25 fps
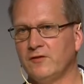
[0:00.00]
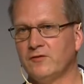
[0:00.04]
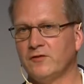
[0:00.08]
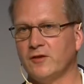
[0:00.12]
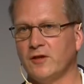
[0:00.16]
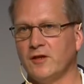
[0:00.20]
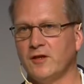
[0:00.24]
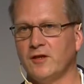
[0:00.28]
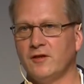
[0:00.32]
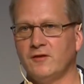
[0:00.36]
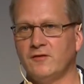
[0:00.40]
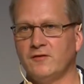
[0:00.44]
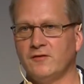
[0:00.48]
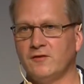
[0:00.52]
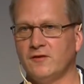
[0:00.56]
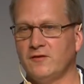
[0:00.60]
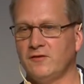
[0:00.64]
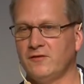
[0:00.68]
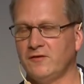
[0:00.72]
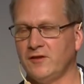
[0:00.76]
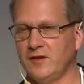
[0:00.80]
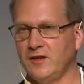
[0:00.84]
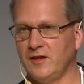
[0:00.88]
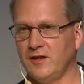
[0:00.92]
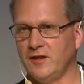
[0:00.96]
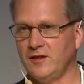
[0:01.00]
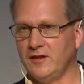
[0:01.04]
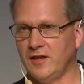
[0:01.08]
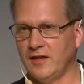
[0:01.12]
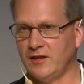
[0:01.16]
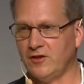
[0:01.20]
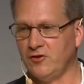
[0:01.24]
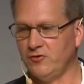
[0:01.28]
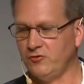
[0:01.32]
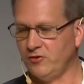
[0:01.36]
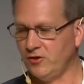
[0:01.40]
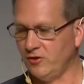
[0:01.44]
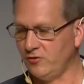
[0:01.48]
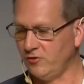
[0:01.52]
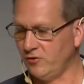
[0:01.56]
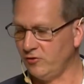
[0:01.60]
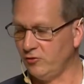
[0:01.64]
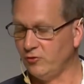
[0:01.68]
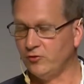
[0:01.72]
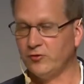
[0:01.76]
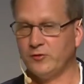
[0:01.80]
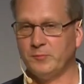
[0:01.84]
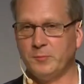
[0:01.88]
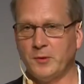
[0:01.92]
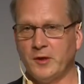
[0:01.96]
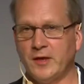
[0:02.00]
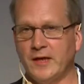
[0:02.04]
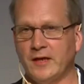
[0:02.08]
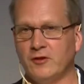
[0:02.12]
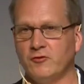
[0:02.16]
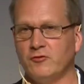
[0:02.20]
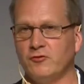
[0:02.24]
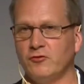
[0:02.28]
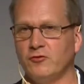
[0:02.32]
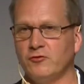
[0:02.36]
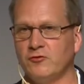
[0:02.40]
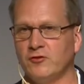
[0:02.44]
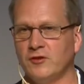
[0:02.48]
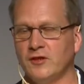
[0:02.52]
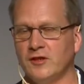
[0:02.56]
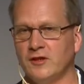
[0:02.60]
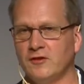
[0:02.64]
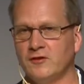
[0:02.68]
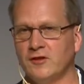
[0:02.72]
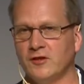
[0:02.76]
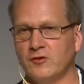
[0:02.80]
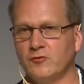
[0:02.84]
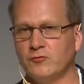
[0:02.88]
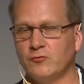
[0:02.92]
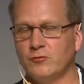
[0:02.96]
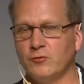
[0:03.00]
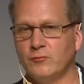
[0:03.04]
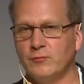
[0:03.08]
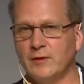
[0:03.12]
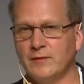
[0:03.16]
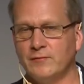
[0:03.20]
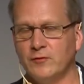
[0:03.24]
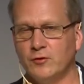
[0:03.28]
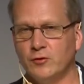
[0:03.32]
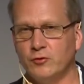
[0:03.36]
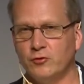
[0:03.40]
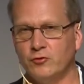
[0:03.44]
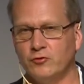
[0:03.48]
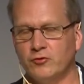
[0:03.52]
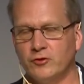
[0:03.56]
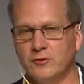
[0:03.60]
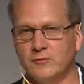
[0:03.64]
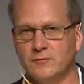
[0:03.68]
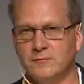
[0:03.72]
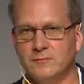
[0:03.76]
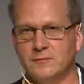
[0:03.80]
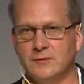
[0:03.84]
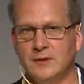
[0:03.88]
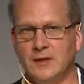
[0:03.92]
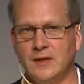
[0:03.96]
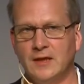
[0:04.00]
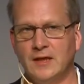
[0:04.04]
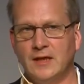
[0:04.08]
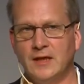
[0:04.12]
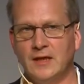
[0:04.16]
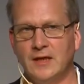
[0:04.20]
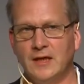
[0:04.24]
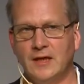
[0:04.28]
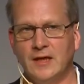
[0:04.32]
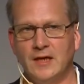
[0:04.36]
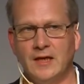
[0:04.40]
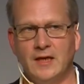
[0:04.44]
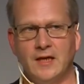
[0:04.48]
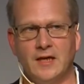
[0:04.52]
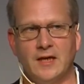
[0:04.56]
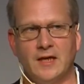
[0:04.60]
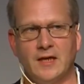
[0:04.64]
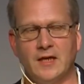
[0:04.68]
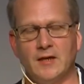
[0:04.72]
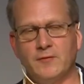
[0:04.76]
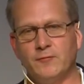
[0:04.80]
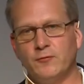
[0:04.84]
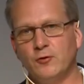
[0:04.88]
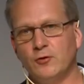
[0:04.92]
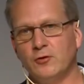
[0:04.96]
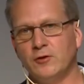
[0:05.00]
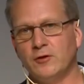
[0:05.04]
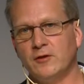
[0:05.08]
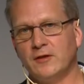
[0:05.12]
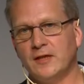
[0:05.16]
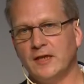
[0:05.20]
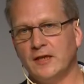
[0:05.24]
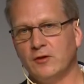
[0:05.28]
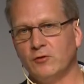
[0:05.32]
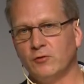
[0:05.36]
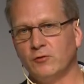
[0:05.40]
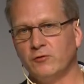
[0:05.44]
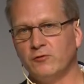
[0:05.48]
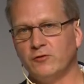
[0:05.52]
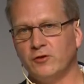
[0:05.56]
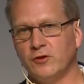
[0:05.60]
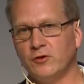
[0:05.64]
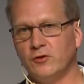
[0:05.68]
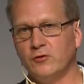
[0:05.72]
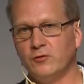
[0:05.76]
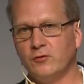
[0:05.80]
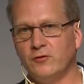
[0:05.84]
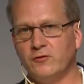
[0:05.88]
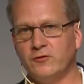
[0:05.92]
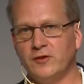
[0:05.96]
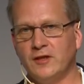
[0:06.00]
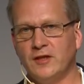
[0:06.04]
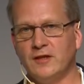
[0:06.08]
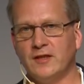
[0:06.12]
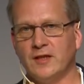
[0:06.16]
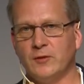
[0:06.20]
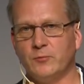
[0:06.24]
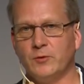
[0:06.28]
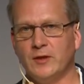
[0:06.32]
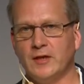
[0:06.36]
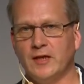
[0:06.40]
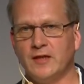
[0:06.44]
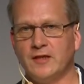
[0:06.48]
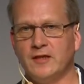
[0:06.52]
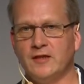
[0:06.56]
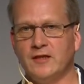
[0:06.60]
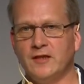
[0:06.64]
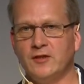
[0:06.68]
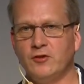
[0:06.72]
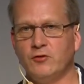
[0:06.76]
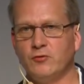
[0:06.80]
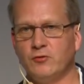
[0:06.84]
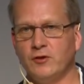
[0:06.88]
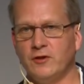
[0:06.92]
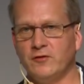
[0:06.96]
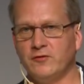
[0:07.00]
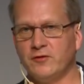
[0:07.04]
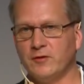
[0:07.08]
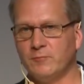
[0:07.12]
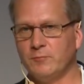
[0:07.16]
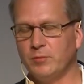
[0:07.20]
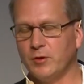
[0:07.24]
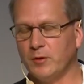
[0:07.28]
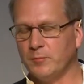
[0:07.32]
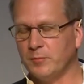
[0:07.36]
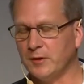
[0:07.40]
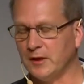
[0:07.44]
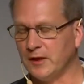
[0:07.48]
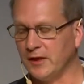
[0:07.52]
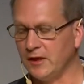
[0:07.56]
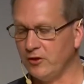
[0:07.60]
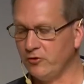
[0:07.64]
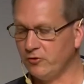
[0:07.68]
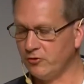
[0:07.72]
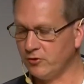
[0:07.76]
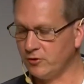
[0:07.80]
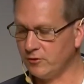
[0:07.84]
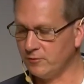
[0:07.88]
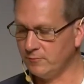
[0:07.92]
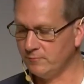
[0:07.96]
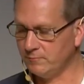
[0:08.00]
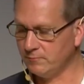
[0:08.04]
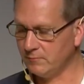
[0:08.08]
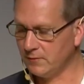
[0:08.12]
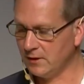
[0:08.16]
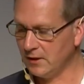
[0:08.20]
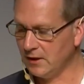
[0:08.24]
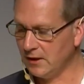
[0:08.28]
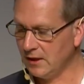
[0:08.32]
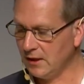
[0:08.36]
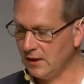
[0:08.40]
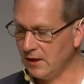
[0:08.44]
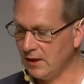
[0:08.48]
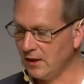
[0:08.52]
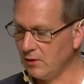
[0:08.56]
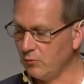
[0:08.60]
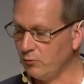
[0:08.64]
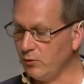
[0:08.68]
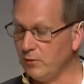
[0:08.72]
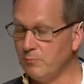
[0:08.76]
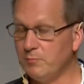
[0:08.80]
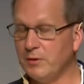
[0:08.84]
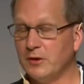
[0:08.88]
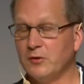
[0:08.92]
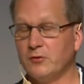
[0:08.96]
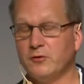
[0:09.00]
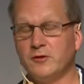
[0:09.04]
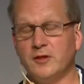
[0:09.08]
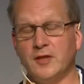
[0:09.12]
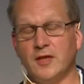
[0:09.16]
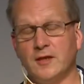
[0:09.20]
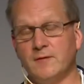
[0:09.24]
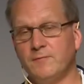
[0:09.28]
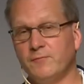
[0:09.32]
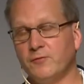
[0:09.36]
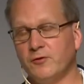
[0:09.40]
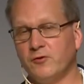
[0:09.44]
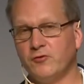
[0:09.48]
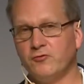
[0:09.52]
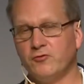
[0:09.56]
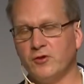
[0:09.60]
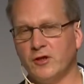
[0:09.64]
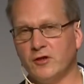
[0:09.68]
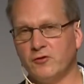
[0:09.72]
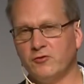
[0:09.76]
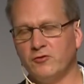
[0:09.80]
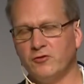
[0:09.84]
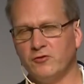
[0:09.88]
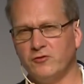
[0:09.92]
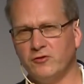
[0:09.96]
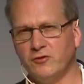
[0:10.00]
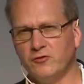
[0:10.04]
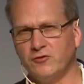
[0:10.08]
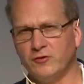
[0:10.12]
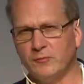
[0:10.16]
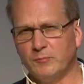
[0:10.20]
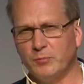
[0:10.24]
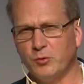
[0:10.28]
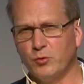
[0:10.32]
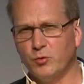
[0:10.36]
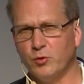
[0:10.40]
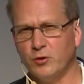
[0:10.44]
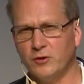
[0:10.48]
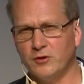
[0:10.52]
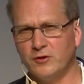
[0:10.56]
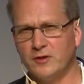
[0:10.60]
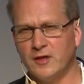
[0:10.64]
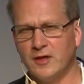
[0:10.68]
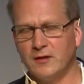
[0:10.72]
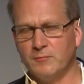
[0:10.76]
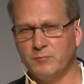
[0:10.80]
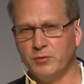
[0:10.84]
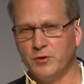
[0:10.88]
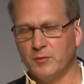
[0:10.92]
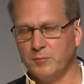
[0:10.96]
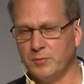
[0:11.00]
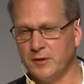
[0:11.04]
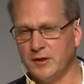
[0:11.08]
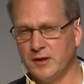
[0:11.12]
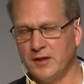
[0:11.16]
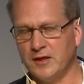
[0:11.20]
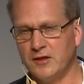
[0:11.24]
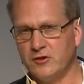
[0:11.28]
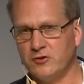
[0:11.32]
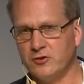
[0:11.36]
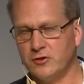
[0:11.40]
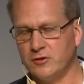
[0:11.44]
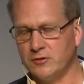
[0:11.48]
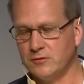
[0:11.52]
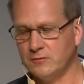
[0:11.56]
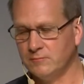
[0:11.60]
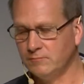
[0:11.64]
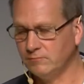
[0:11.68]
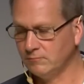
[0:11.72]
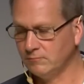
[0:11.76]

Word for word: started seeing the energies use spike due to the Industrial Revolution. And if you look then also, you see that we had an increase in population. We built the infrastructure to support that population.